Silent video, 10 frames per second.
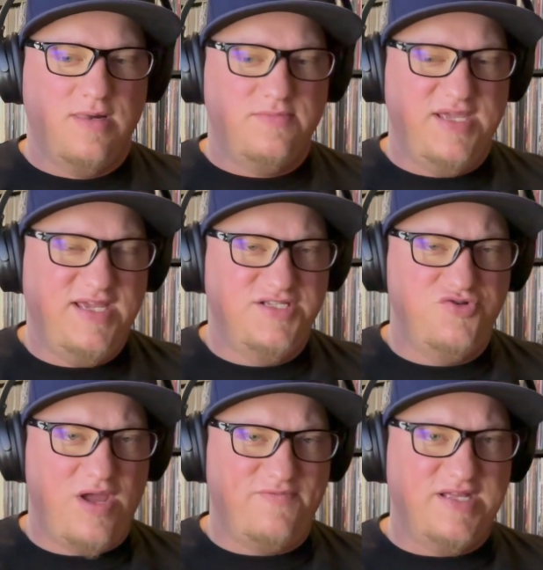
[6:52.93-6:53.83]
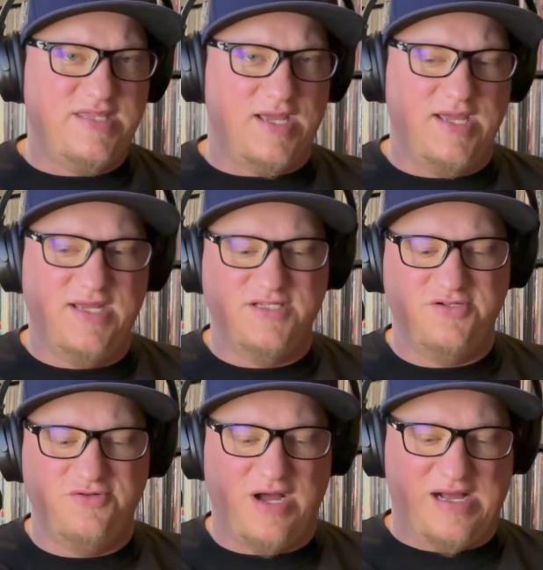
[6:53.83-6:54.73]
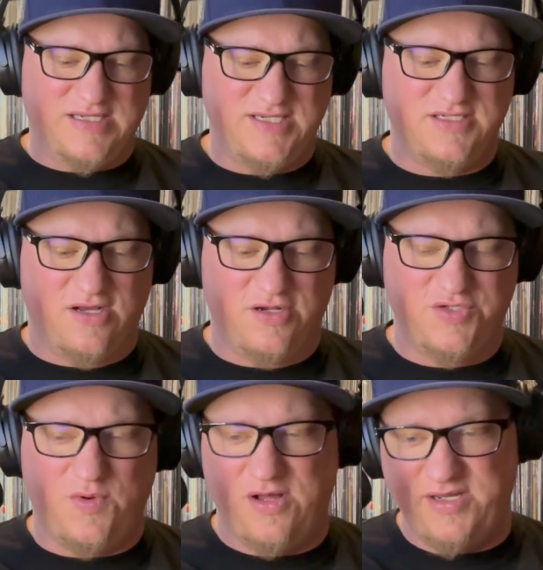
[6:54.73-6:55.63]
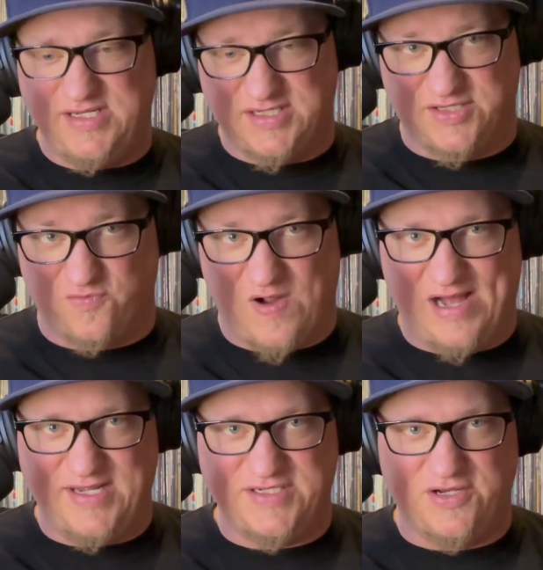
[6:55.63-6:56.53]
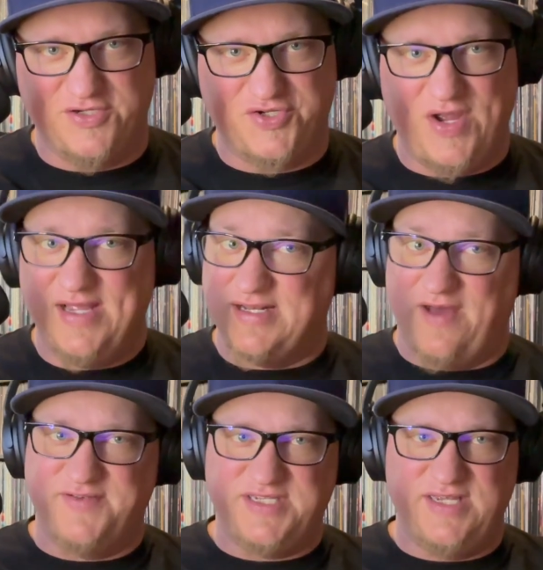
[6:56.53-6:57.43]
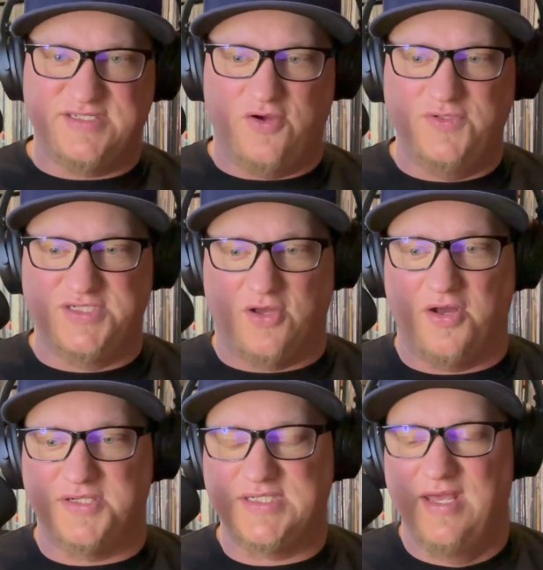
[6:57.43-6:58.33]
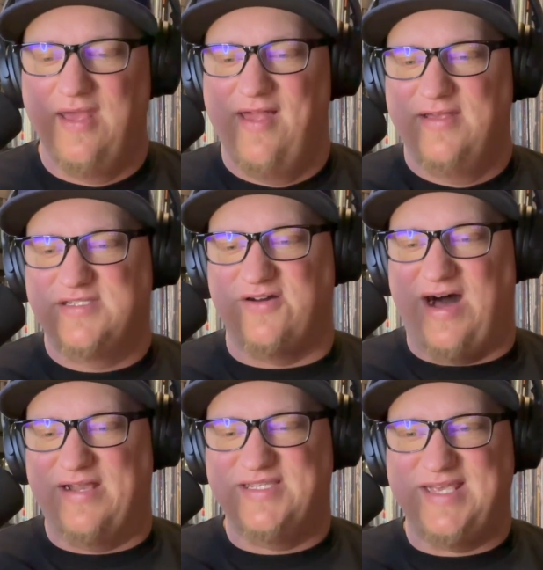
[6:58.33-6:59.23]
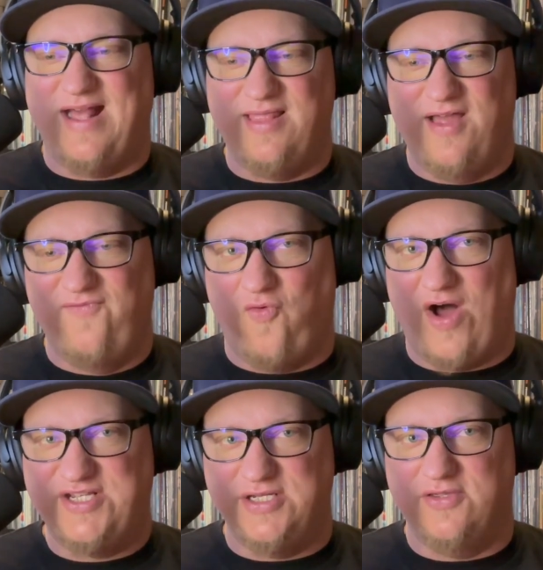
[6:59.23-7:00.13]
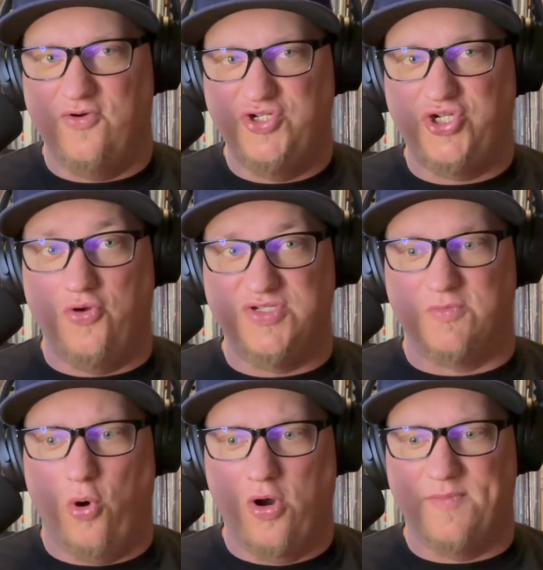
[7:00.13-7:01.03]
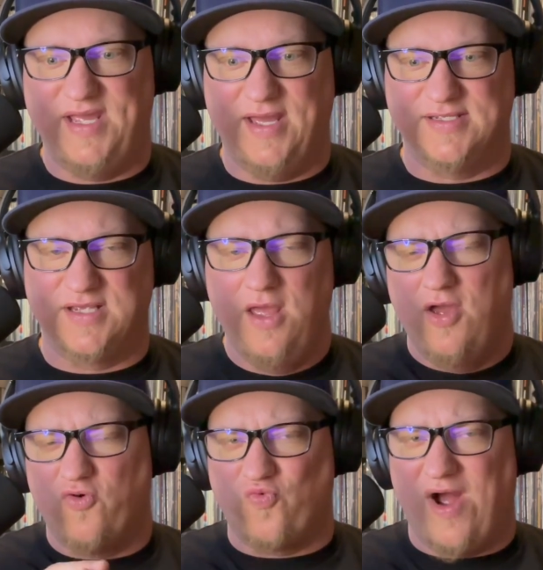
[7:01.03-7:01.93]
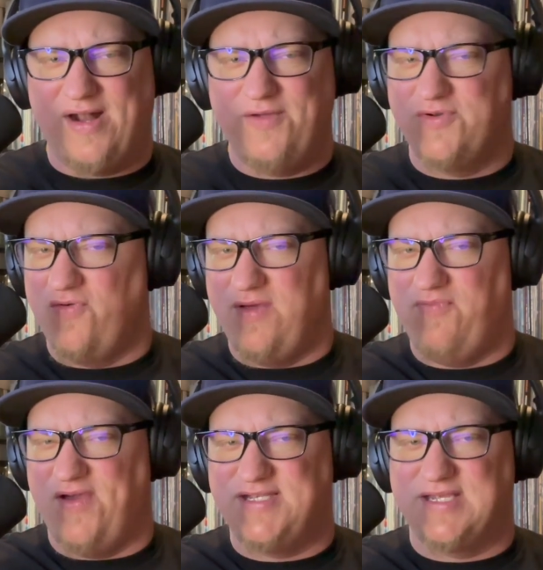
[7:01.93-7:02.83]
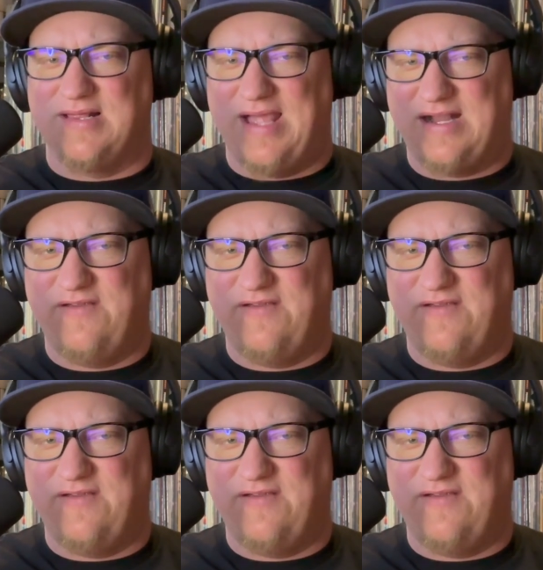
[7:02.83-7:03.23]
he can do everything. He can do Ozzy songs well. He does the Ronnie songs great, and obviously his own songs. So honestly, I love watching those shows more because Ronnie would only play select